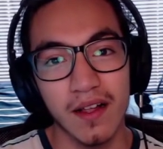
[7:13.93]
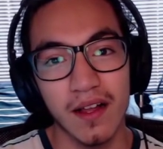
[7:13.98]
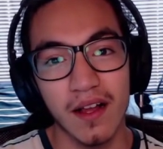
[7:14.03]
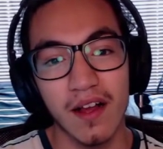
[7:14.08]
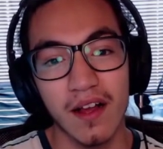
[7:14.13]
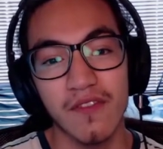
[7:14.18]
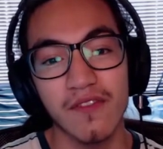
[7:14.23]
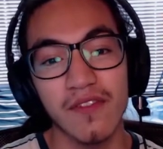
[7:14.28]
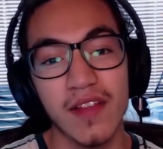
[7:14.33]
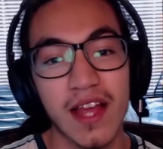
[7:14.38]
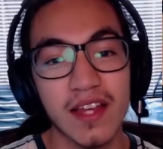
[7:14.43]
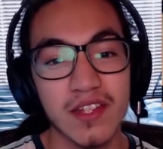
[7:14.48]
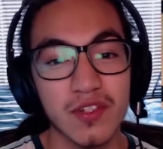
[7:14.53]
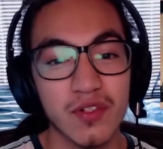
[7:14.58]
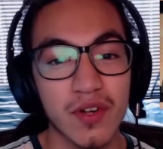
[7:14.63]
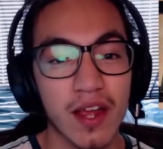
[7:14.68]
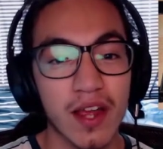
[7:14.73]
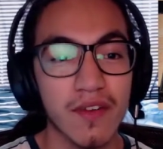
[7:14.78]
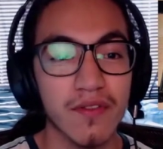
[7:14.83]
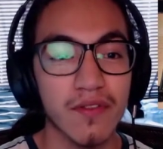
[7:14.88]
a flash
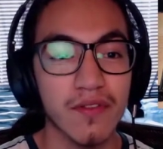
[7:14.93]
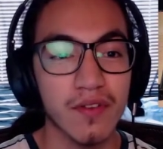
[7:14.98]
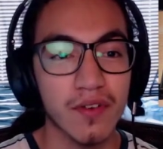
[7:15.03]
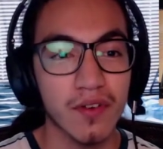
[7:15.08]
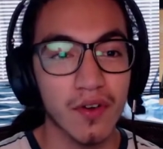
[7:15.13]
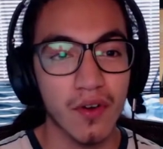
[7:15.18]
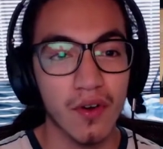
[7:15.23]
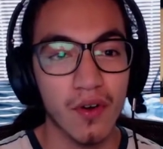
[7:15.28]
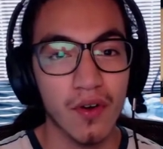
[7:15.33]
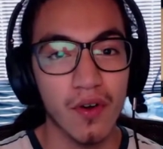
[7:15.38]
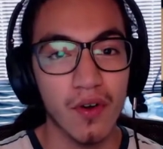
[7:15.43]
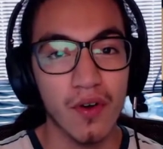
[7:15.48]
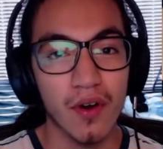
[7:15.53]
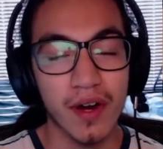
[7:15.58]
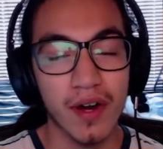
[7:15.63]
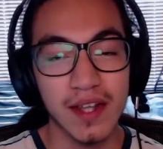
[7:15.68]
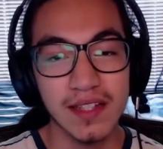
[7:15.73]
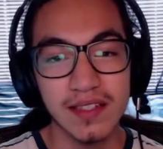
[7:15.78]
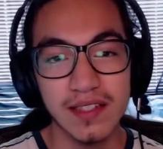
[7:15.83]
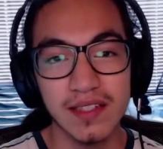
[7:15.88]
drive or
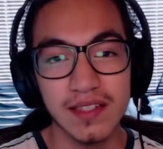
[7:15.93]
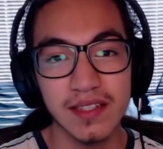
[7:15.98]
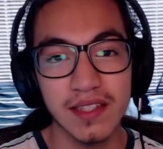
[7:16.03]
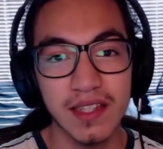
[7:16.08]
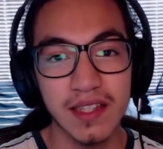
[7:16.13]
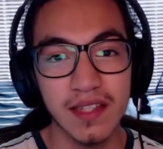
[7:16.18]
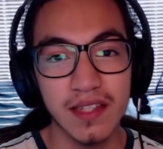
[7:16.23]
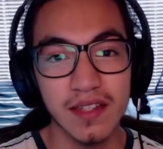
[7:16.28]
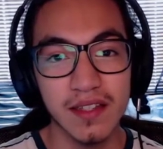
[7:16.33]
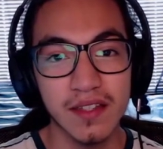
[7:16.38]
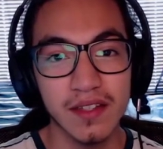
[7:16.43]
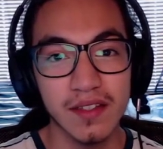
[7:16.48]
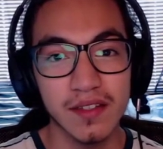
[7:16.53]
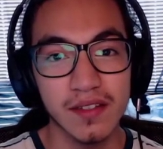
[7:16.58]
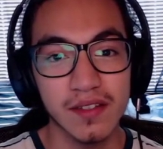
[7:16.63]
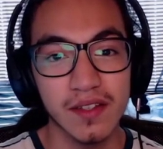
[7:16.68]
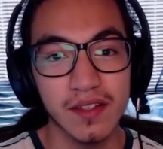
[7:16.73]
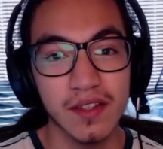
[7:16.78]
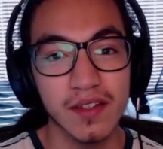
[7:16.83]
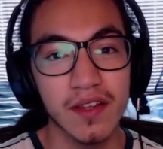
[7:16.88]
an SSD
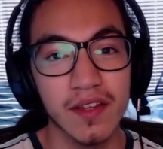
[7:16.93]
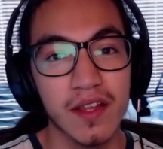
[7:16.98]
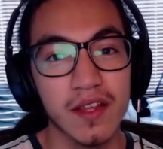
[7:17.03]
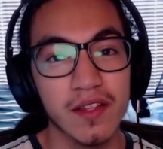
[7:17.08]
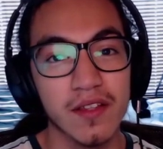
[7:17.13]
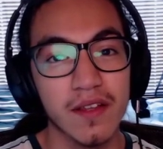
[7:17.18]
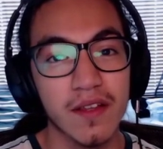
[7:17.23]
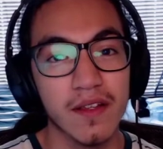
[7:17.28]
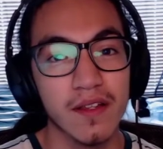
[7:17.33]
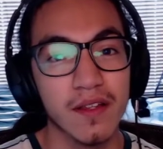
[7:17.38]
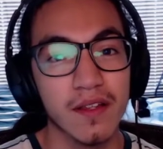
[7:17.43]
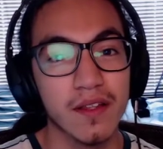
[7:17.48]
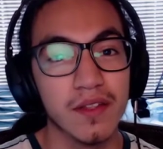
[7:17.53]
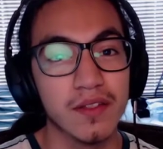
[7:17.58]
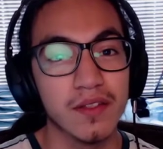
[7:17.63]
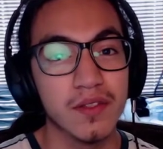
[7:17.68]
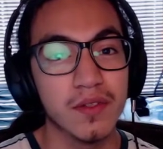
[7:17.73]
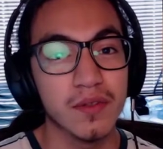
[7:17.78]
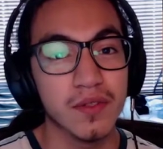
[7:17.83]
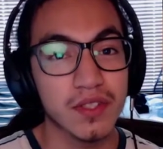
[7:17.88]

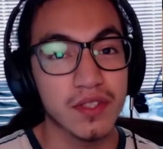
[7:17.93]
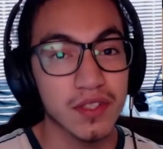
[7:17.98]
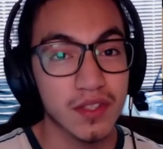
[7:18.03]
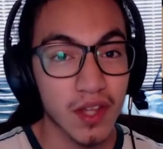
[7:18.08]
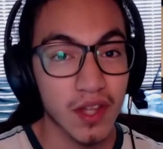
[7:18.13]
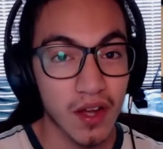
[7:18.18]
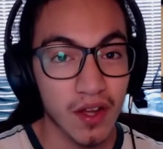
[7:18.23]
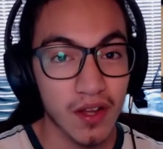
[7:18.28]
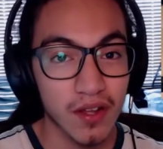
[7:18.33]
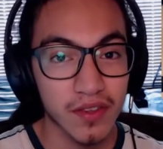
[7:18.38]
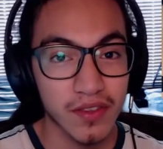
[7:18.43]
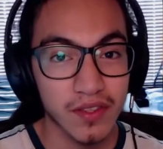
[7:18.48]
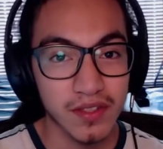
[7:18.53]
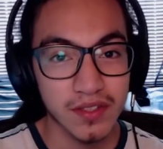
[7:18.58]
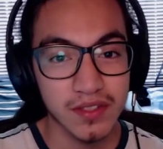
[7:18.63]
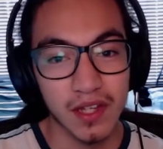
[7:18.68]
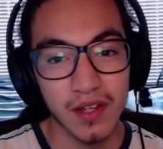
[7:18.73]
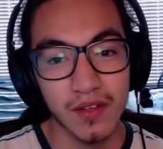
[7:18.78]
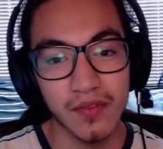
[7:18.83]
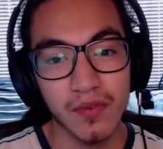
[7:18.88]
to install the
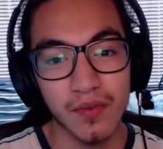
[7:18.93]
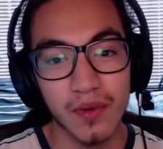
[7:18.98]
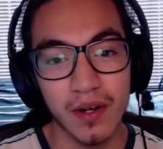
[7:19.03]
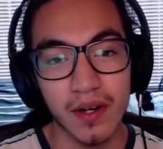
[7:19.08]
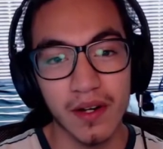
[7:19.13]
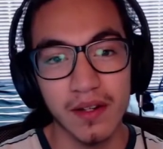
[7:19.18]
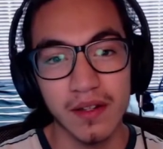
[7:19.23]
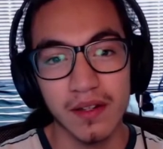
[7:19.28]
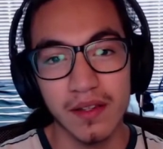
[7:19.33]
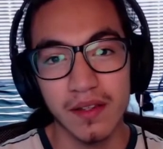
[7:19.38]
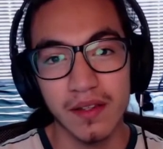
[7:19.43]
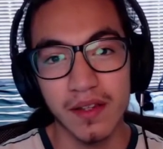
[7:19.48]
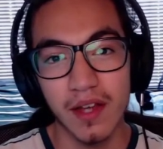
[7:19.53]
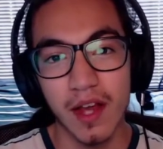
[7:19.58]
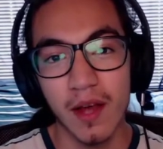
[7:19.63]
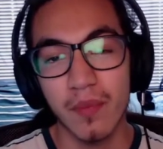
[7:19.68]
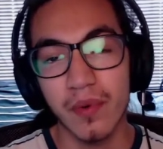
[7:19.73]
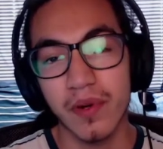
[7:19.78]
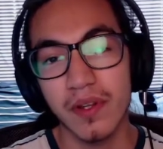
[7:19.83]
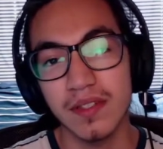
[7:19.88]
software, the
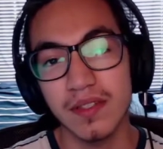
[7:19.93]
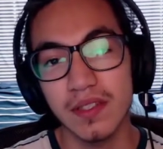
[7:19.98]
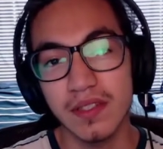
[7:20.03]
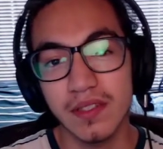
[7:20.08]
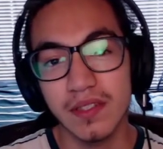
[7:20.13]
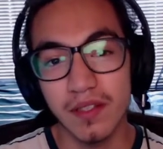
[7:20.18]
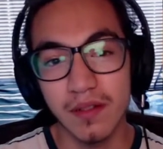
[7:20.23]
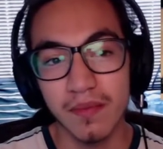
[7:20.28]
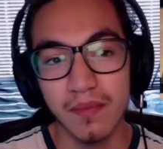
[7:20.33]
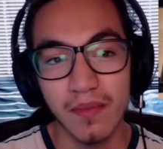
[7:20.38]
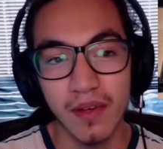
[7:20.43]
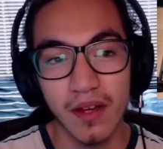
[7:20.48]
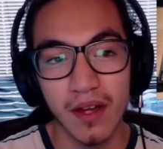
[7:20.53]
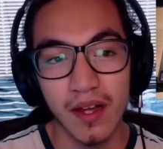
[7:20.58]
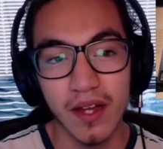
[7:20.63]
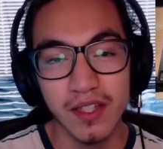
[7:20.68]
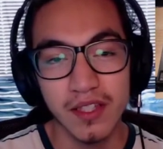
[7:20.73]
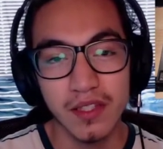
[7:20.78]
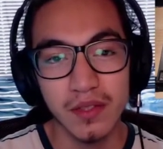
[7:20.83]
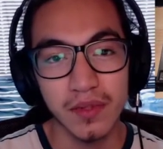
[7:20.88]
operating system,
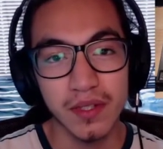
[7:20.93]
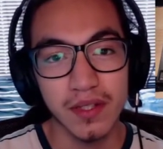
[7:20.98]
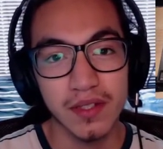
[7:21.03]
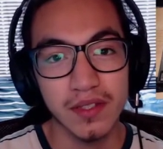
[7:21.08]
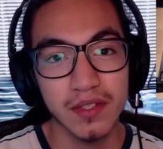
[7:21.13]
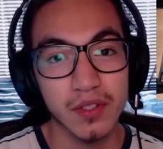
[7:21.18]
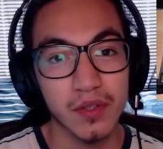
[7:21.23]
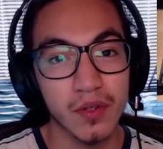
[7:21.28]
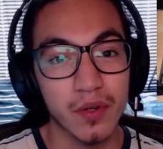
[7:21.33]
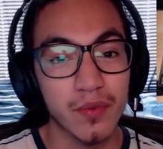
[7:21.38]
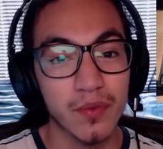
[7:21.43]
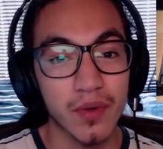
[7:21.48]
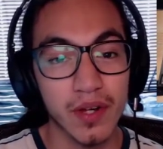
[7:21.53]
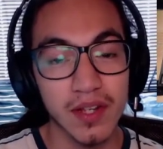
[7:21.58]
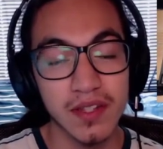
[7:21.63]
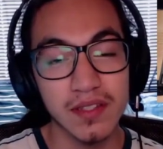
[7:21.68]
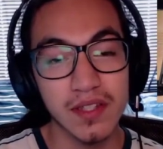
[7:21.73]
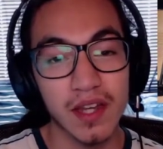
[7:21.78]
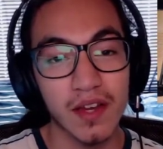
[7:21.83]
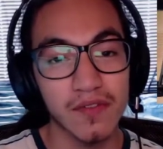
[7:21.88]
onto it so it
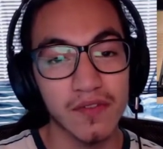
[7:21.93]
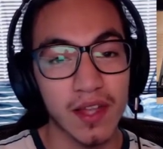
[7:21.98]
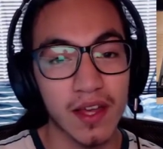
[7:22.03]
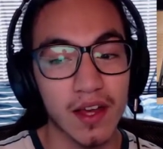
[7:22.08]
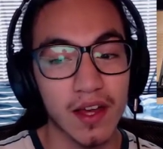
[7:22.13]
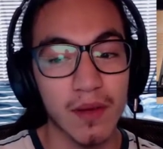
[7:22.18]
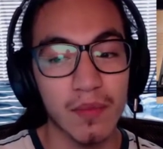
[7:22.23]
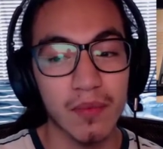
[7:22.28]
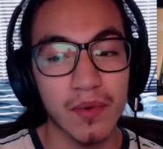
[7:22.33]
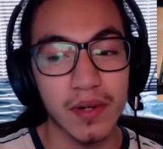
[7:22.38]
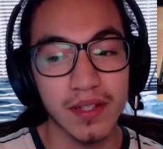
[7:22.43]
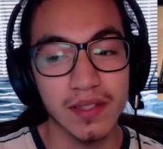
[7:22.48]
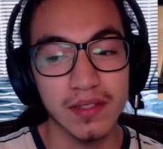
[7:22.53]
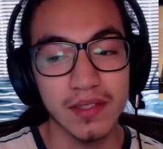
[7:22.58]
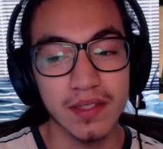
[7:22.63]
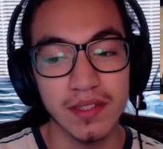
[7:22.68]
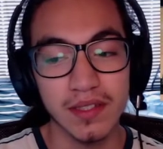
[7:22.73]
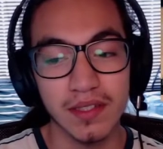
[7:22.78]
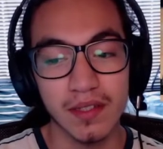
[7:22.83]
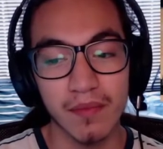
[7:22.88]
runs off that operating
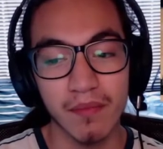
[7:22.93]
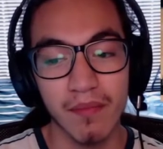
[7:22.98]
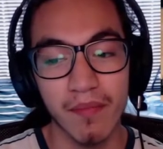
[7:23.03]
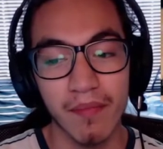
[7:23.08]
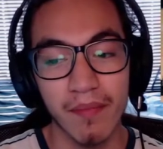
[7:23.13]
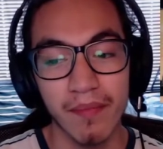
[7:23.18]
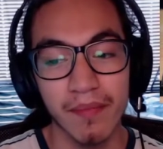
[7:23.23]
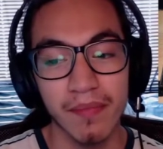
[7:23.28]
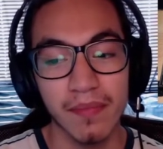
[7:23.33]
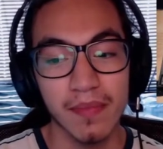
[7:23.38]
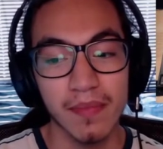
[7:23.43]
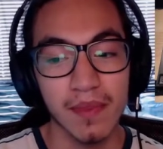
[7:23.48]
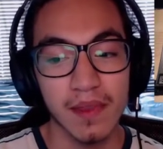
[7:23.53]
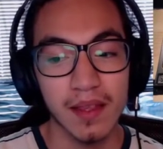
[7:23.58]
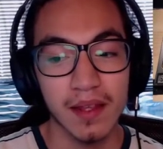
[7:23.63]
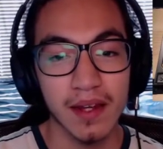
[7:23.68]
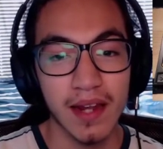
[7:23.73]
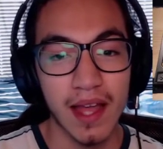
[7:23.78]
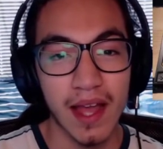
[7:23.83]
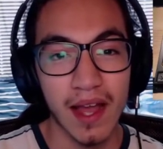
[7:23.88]
system.
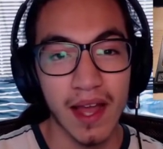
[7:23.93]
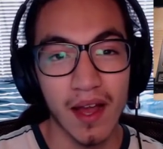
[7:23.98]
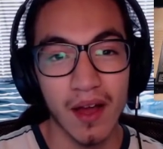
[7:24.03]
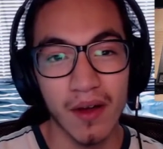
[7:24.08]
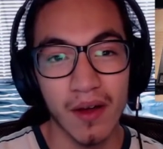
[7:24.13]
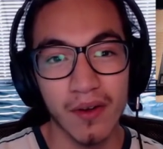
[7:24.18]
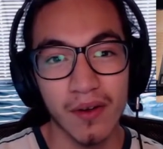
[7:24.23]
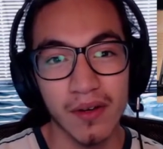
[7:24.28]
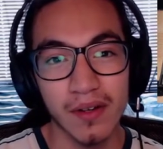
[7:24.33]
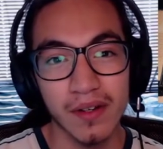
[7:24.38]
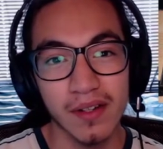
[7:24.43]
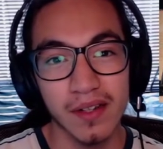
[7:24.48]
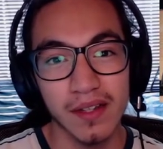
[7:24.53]
Now,